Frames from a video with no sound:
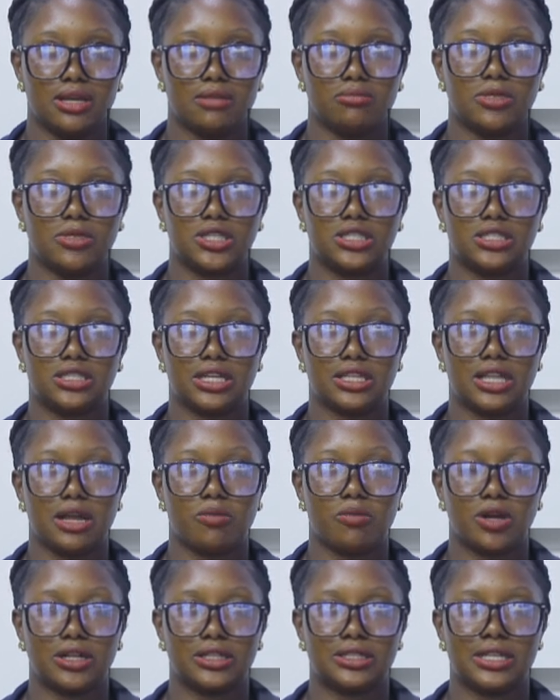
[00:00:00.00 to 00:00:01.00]
Do
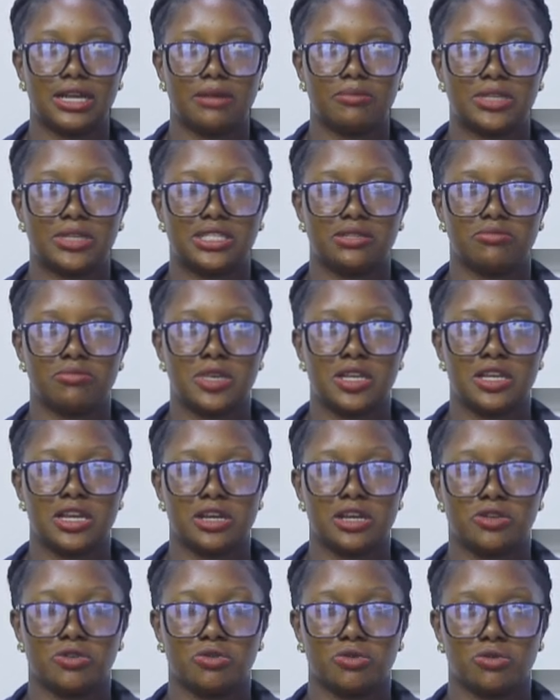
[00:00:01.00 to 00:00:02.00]
you go and add to that
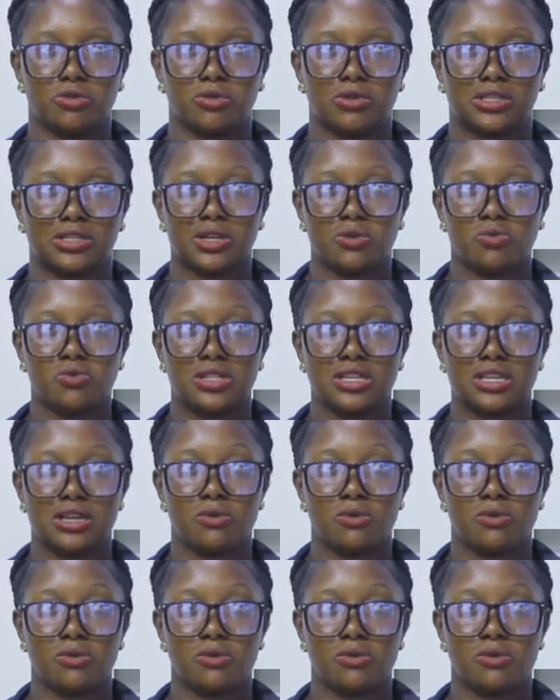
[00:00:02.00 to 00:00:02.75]
register?